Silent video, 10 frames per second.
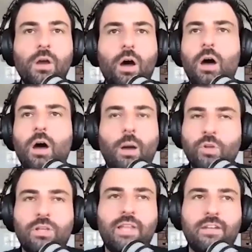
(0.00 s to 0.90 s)
oh, I'm
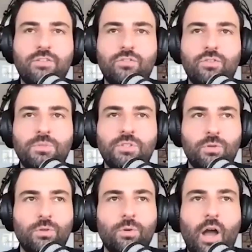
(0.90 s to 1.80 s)
not allowed to disturb the
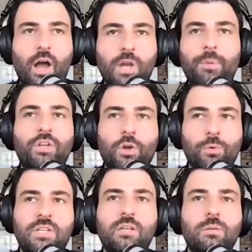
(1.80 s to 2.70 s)
soil, I'm going
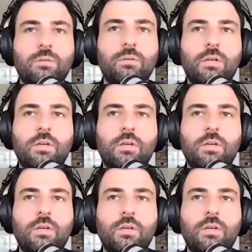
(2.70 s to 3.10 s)
no-till,